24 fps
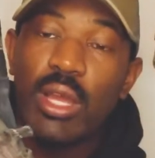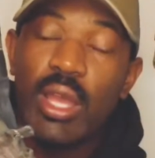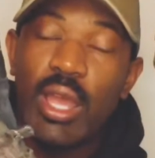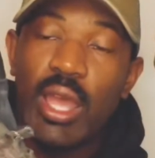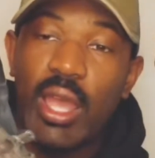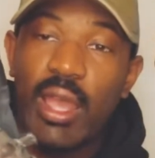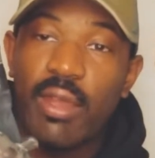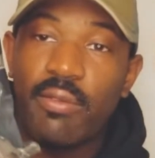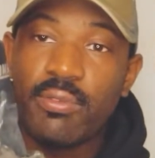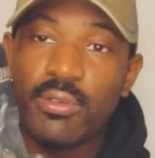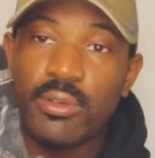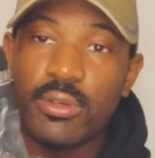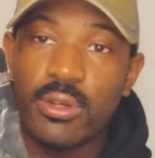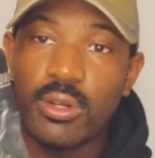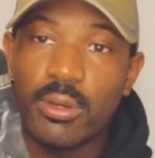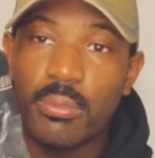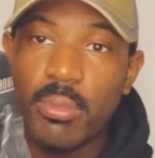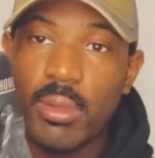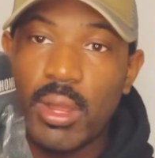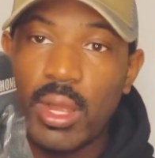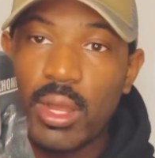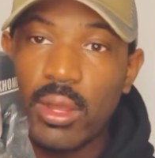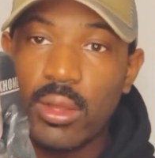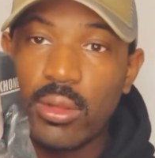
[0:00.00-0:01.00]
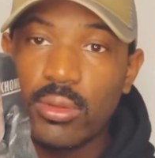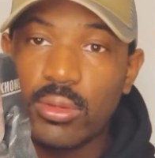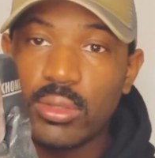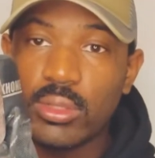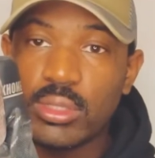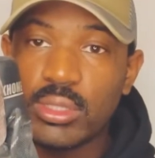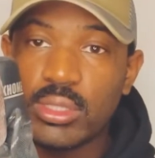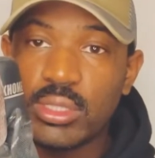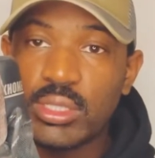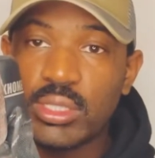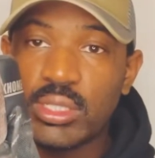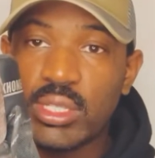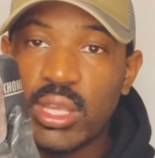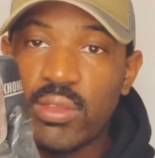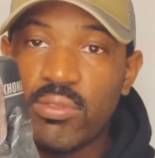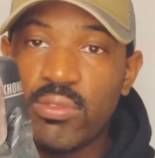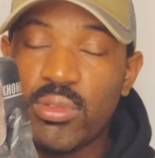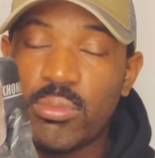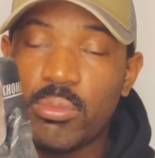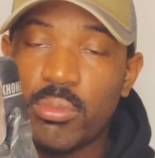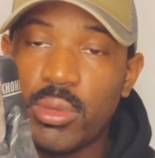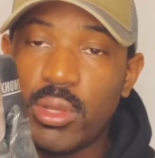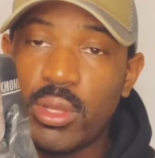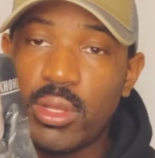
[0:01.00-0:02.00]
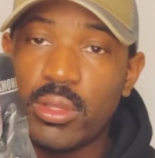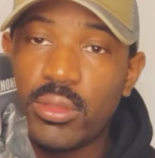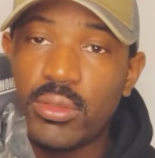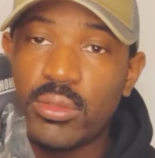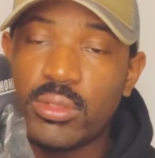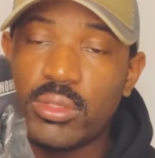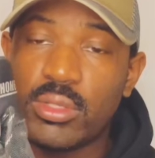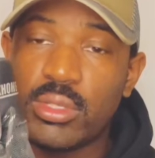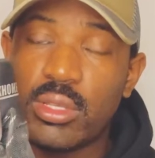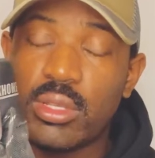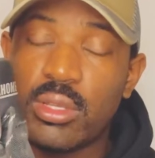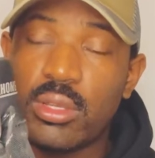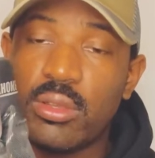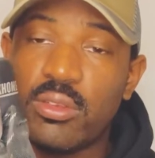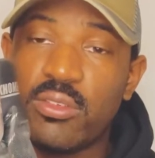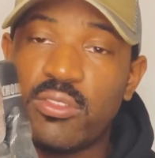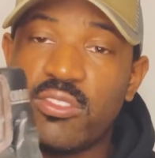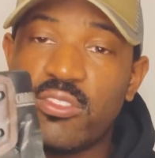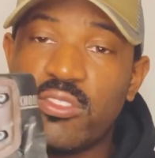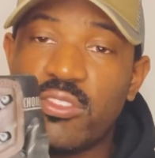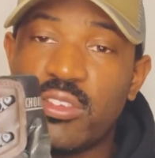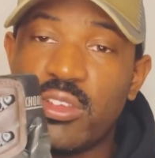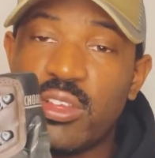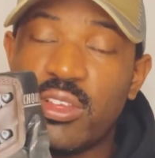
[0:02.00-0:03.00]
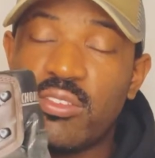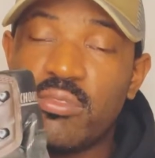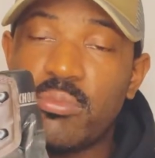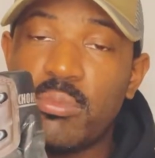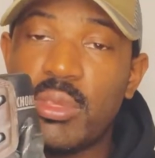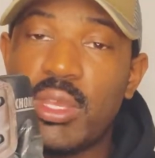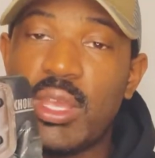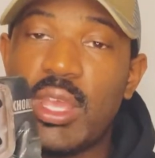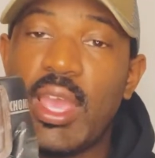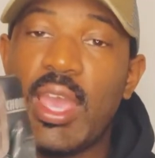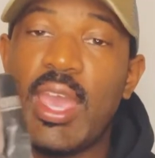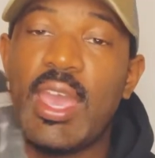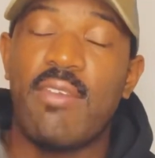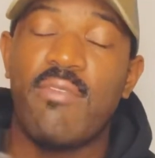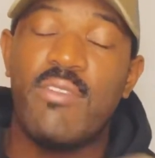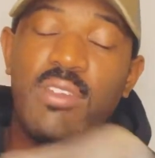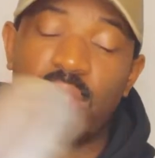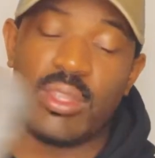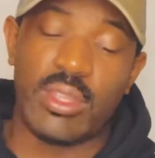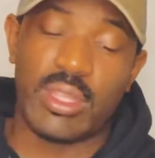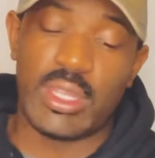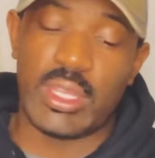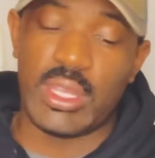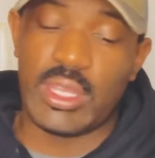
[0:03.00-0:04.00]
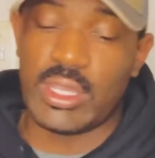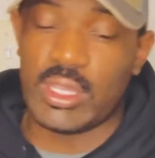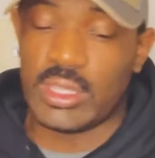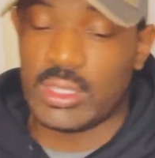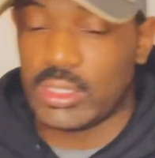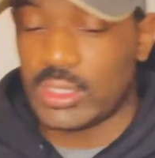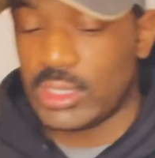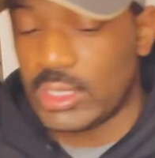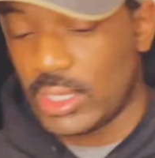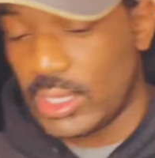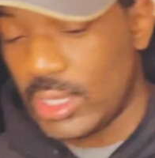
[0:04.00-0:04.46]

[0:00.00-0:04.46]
after about 7 months of me having these.